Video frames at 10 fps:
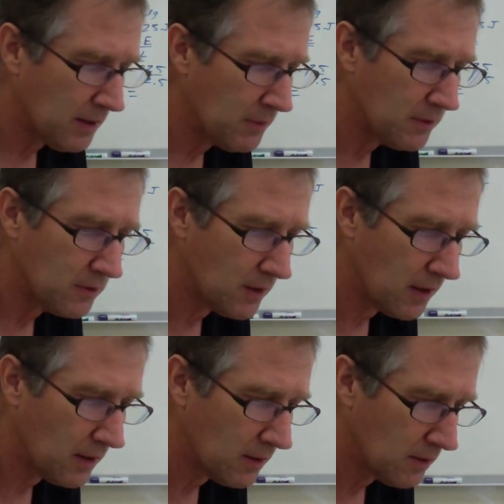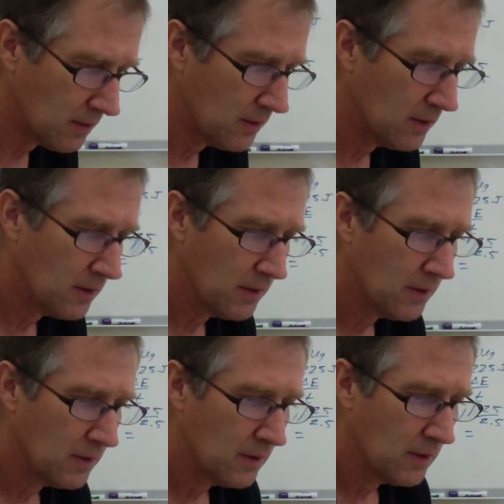a mistake?
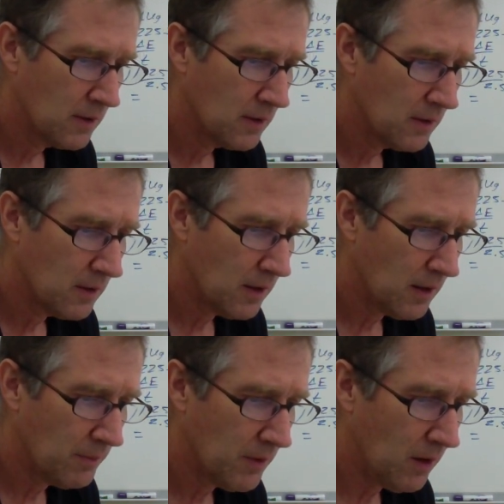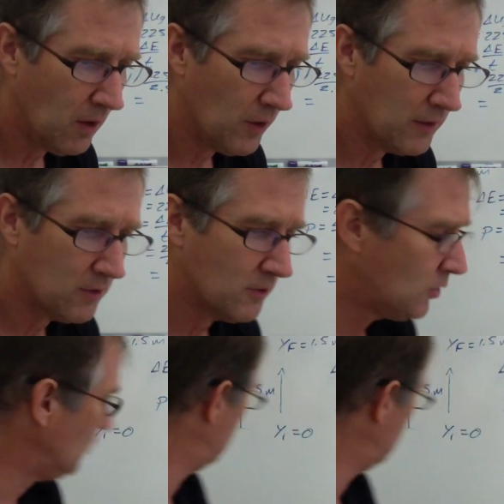Um, oh, it's two